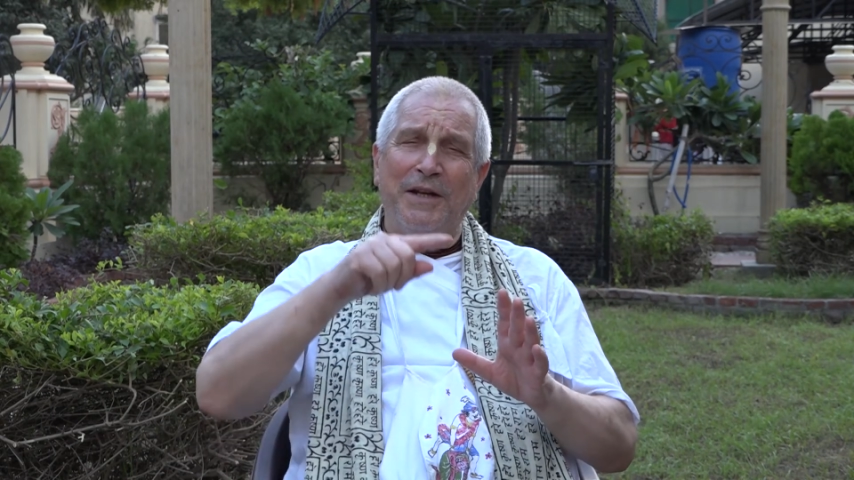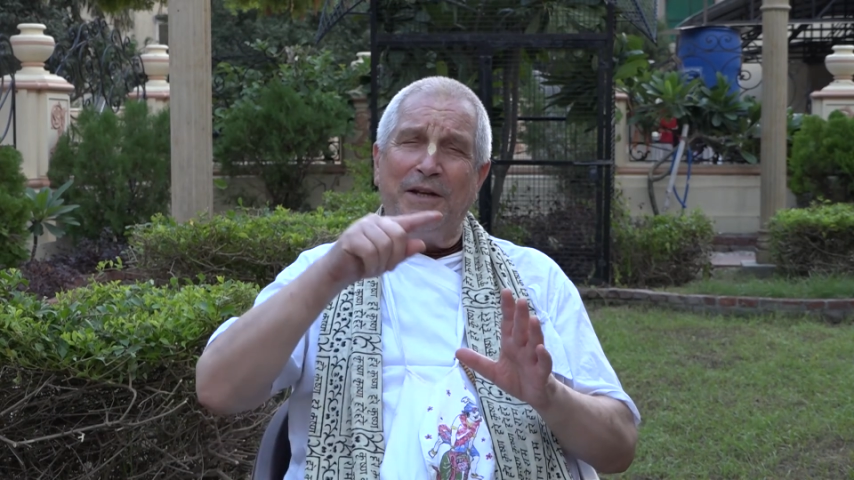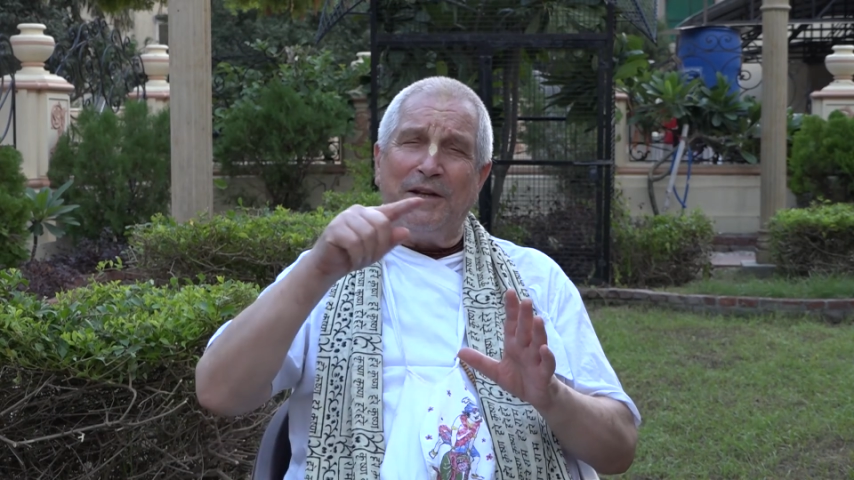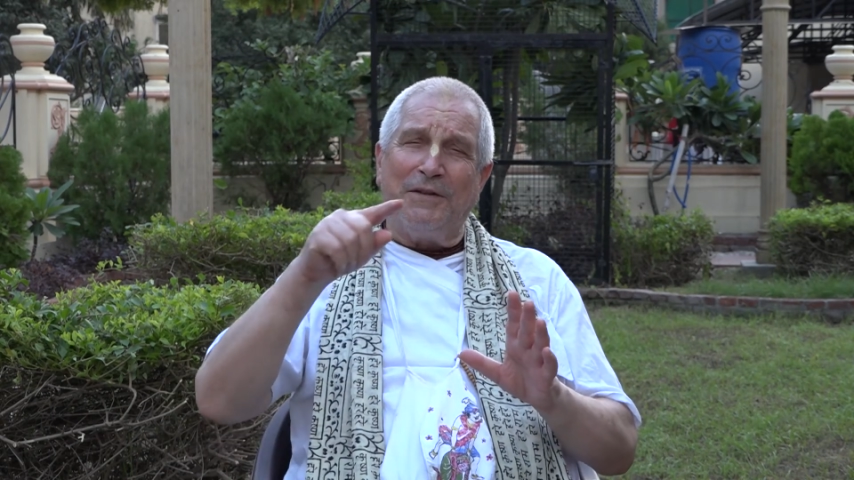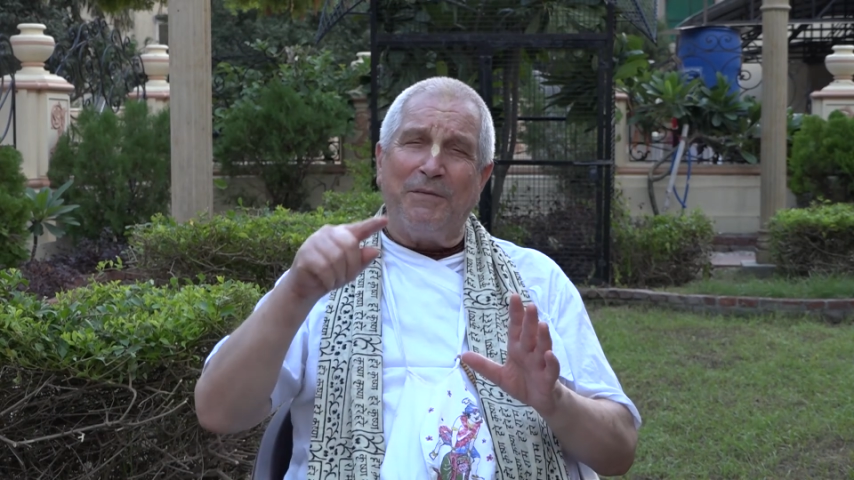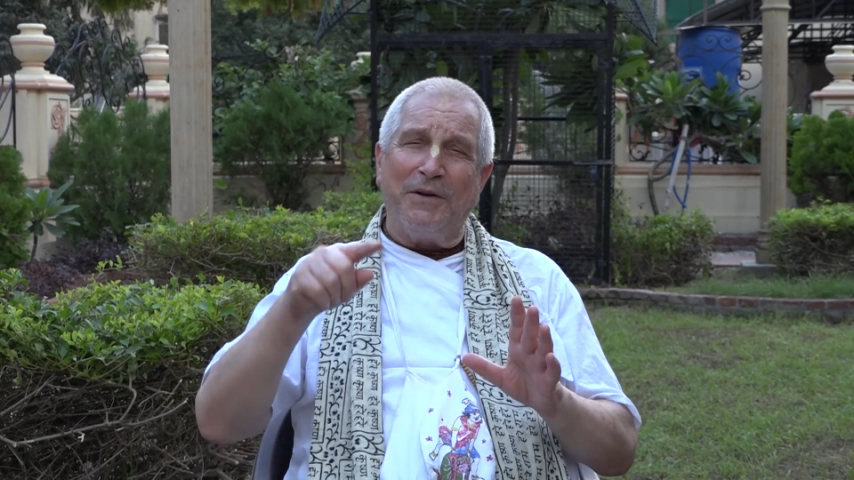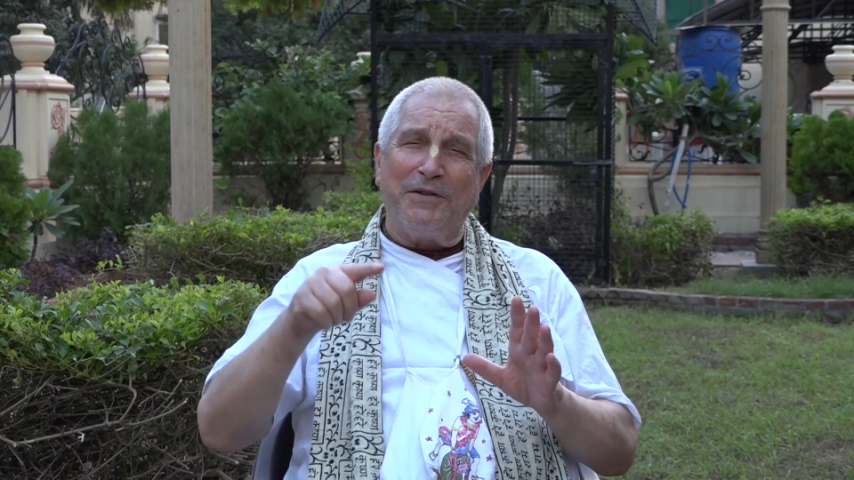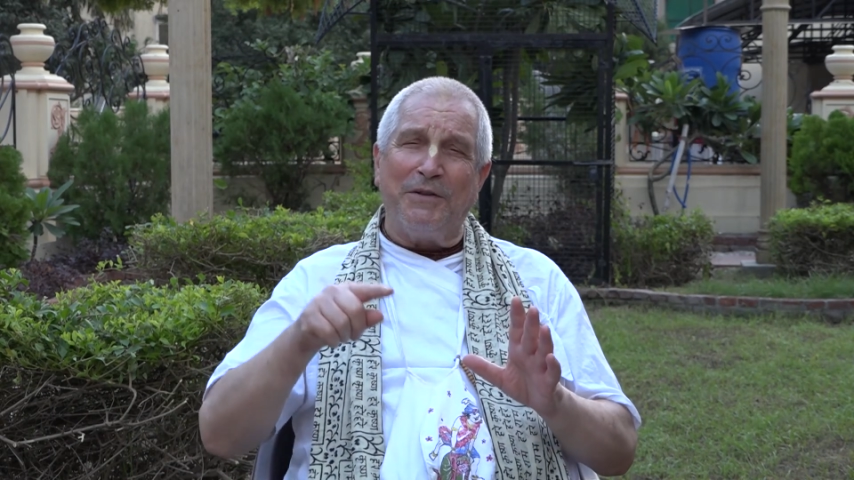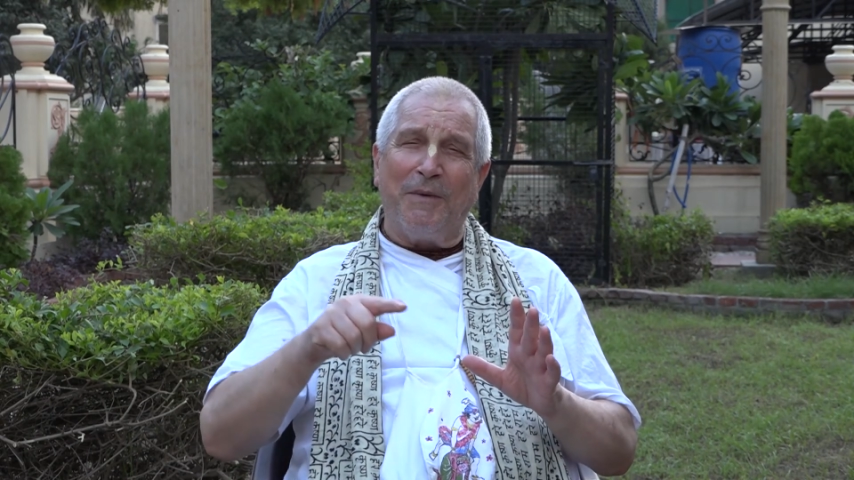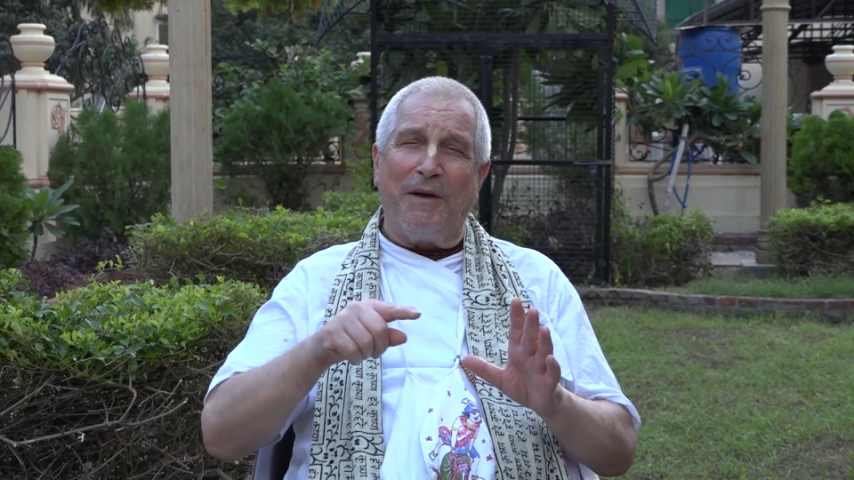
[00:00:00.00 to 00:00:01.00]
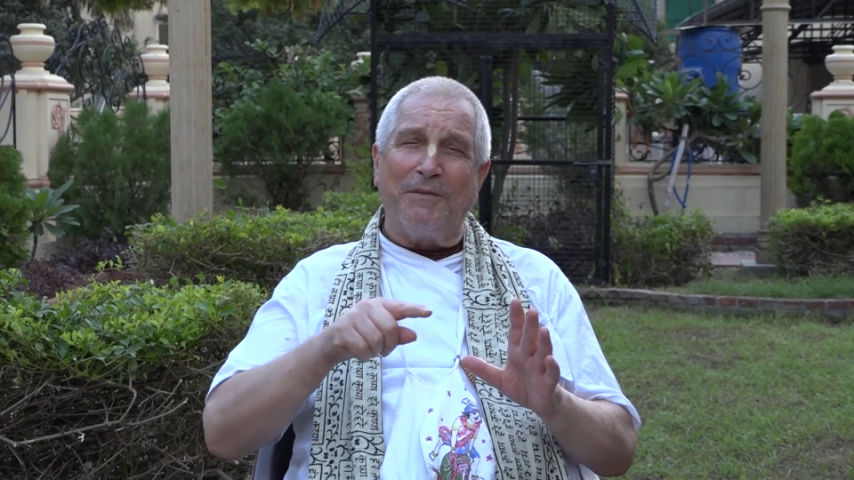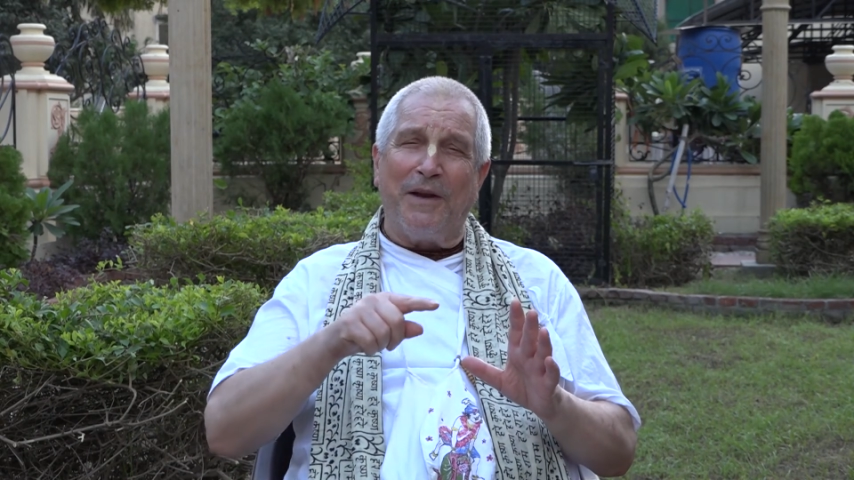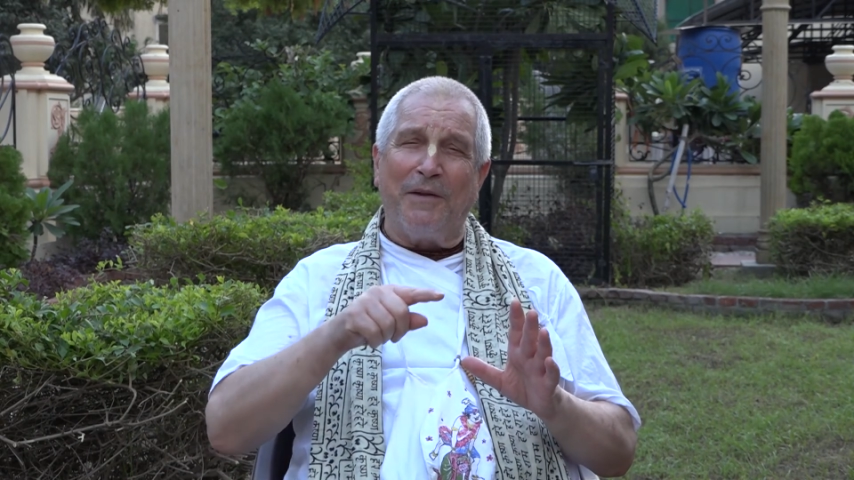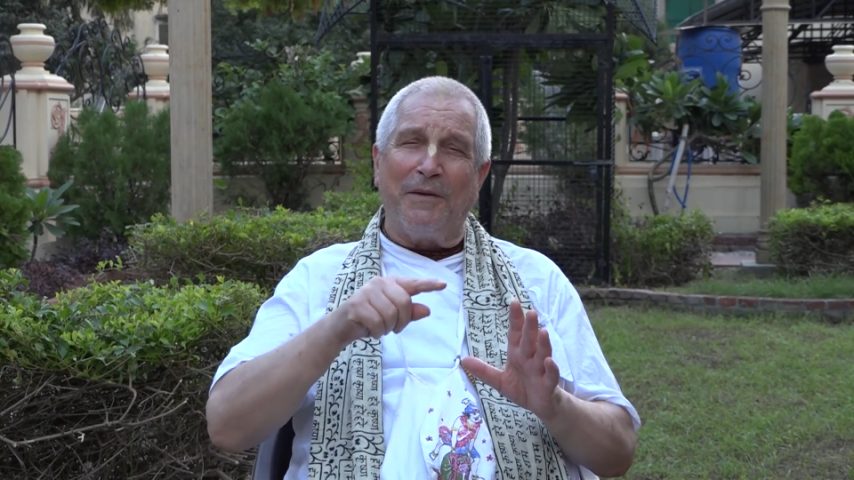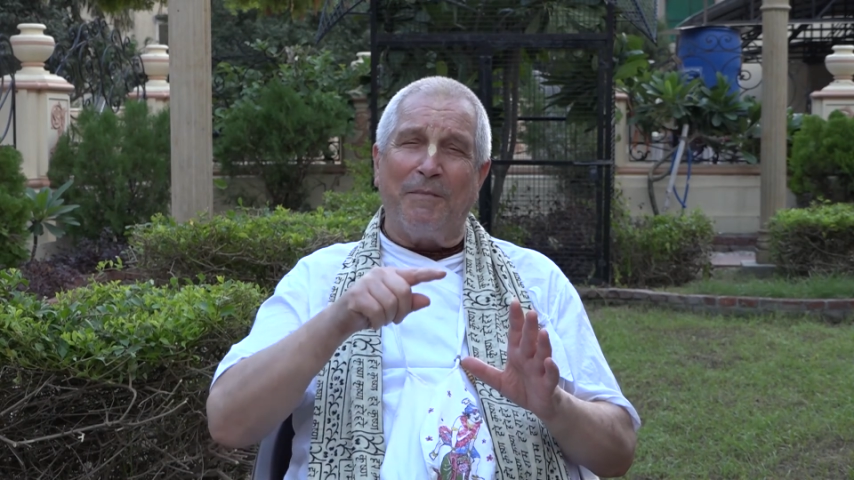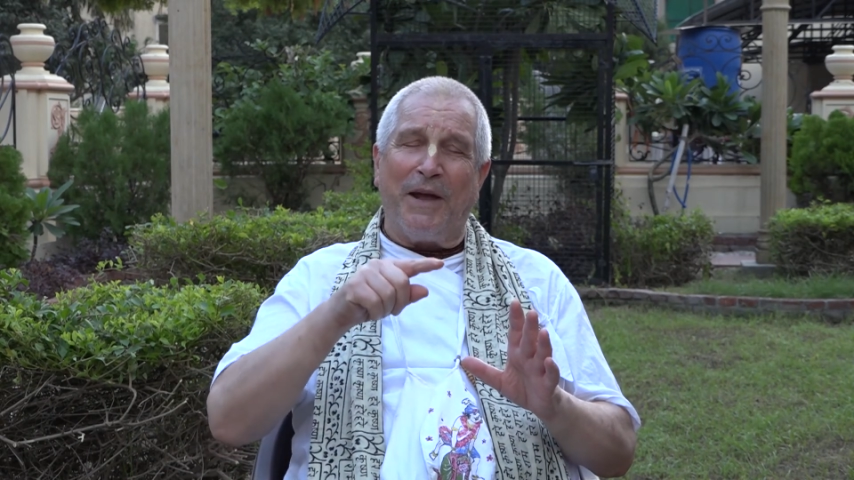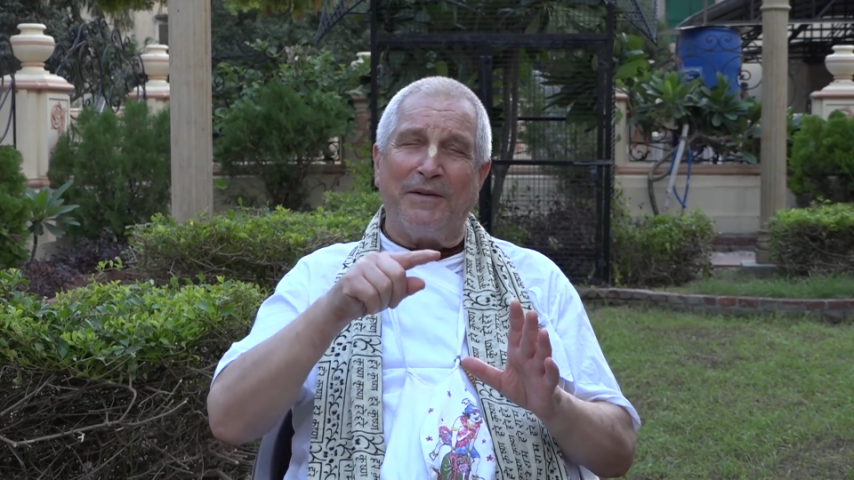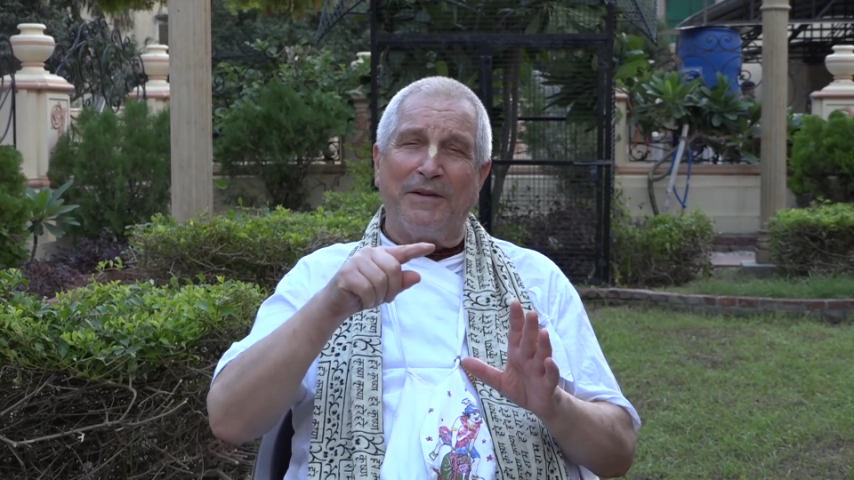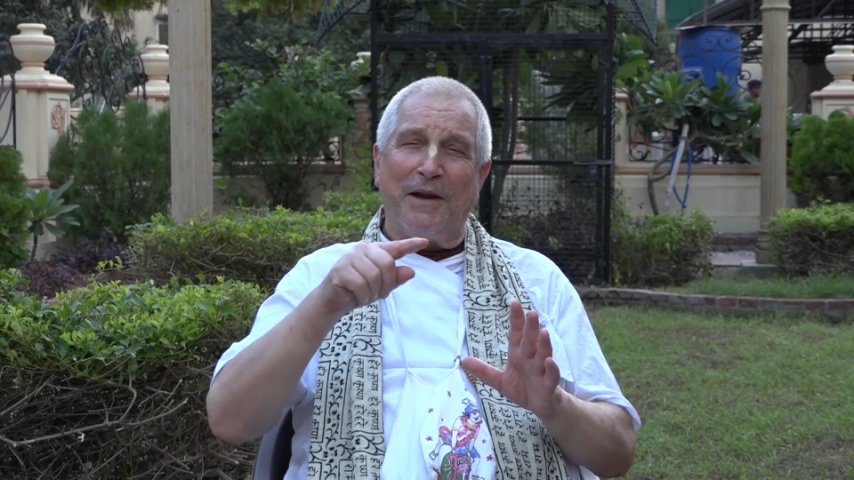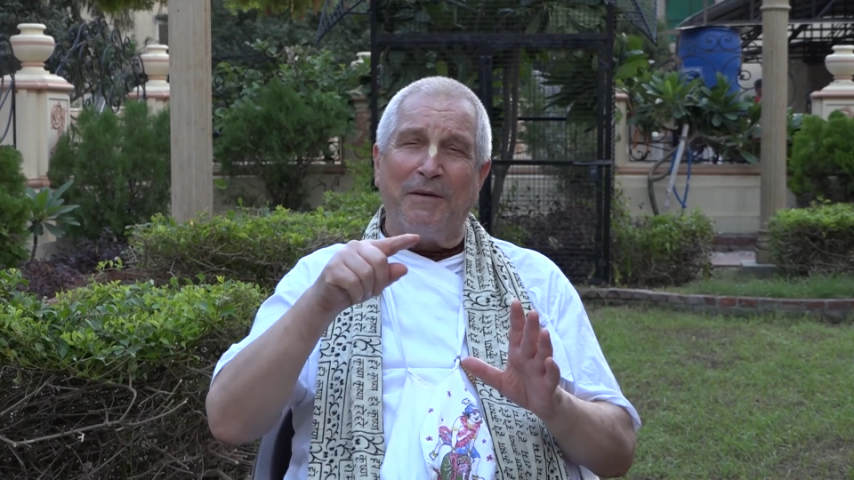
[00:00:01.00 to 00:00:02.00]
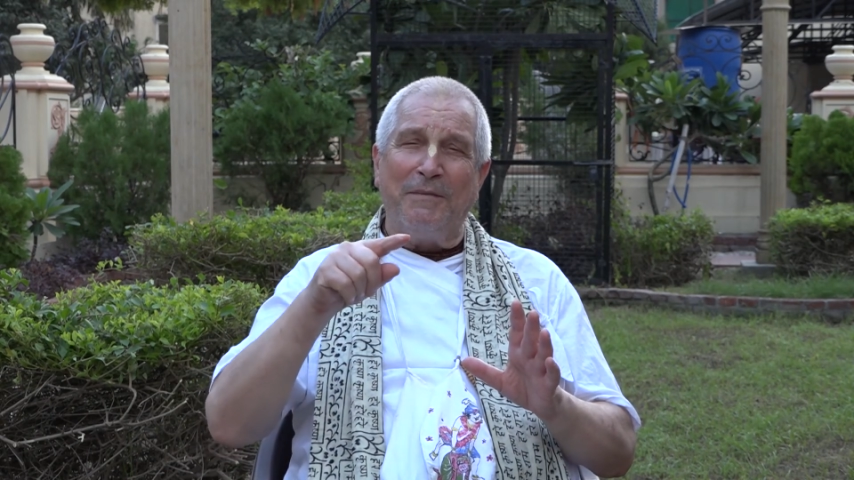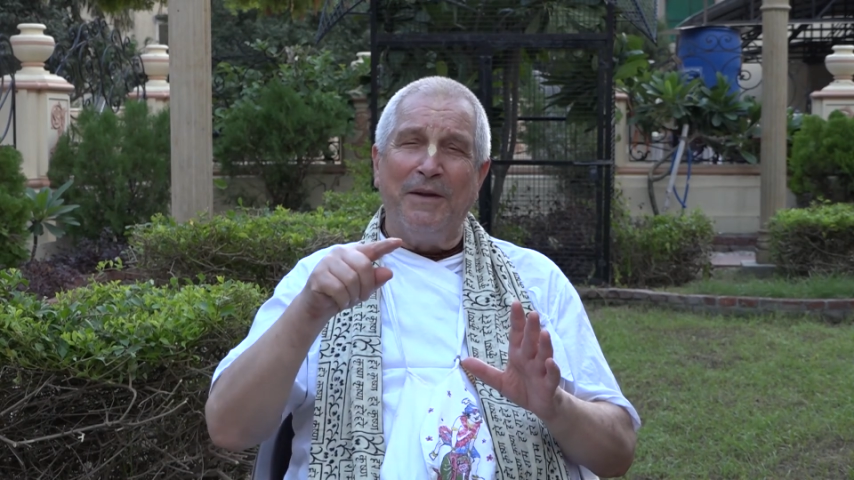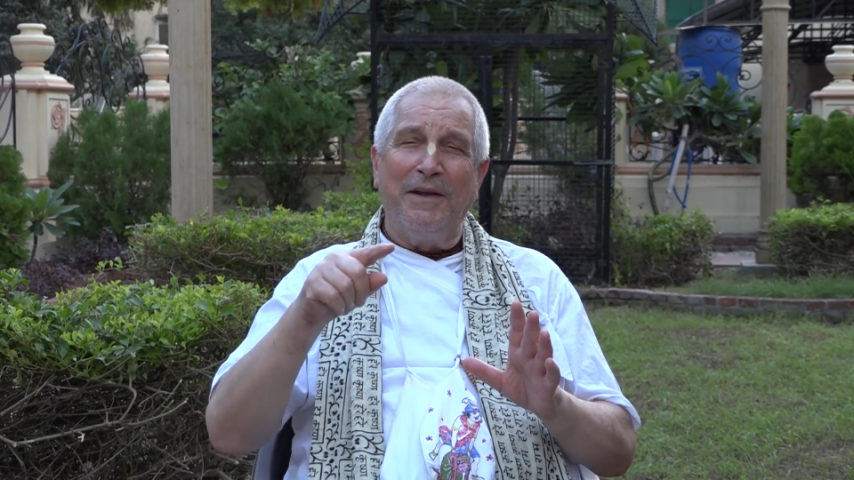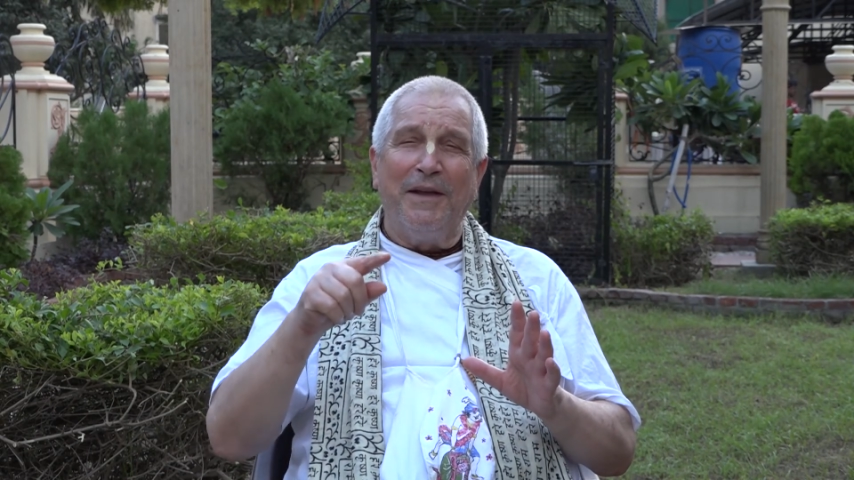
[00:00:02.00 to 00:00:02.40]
In this way she wound down the pastime